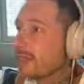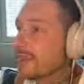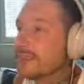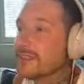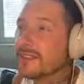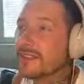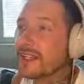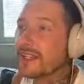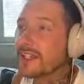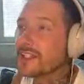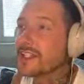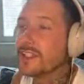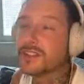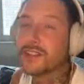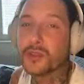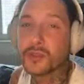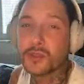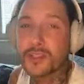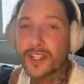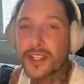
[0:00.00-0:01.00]
this is actually
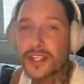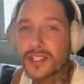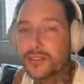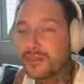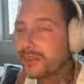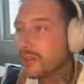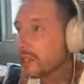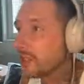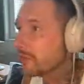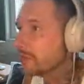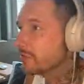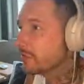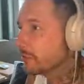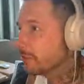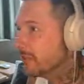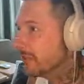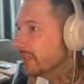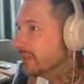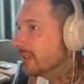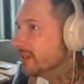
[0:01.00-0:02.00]
so satisfying for
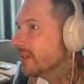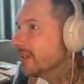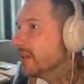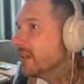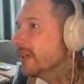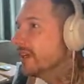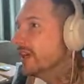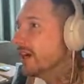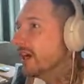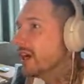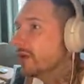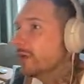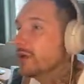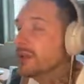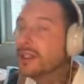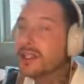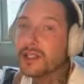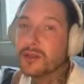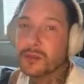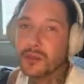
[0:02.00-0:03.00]
me. I
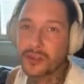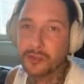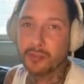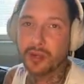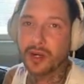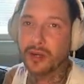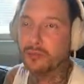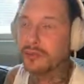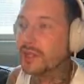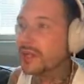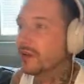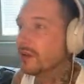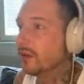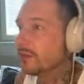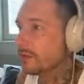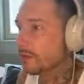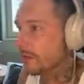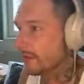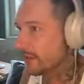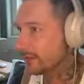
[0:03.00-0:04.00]
really was bummed
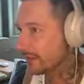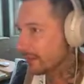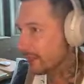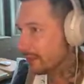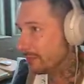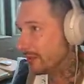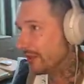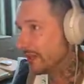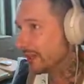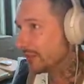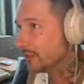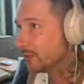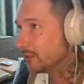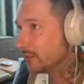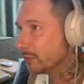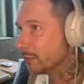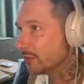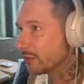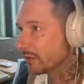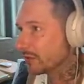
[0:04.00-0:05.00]
out that my
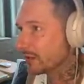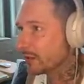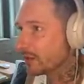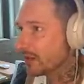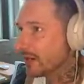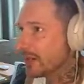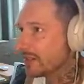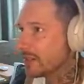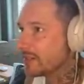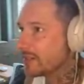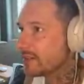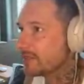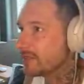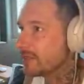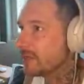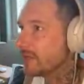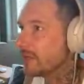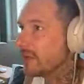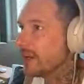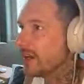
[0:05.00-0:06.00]
YouTube world crashed,
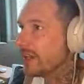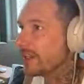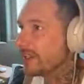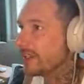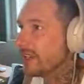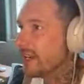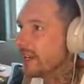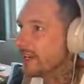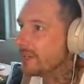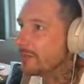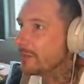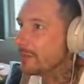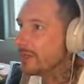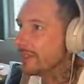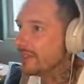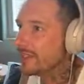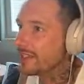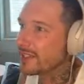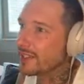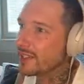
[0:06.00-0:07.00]
so I kind of
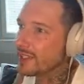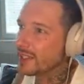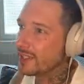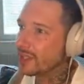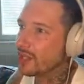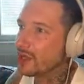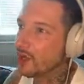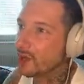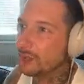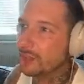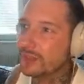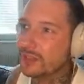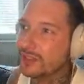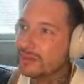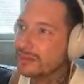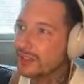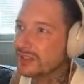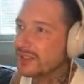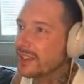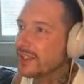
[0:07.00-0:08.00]
made like a little copy
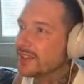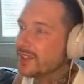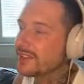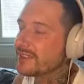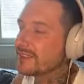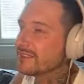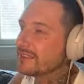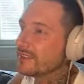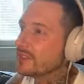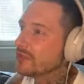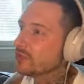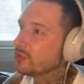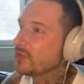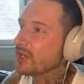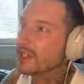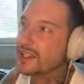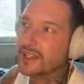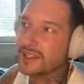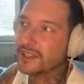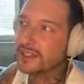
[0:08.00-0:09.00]
of it. It is, you
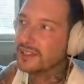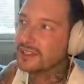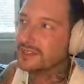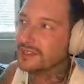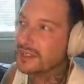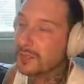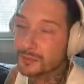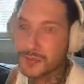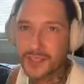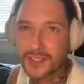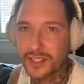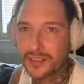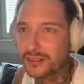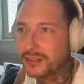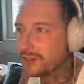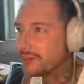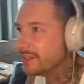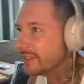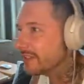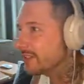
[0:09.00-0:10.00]
recognize some stuff
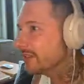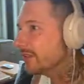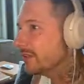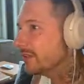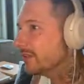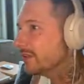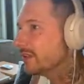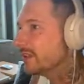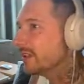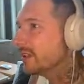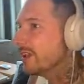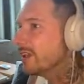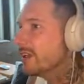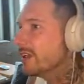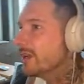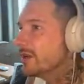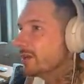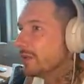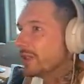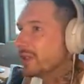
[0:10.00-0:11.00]
of it, you know,
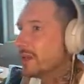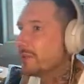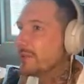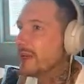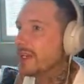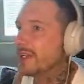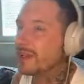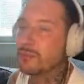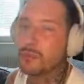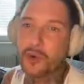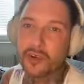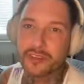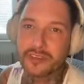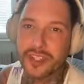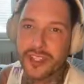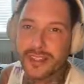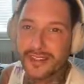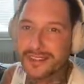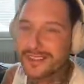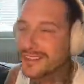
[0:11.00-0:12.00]
but I made it more
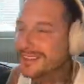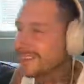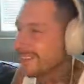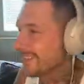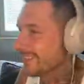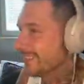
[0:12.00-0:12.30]
fancy.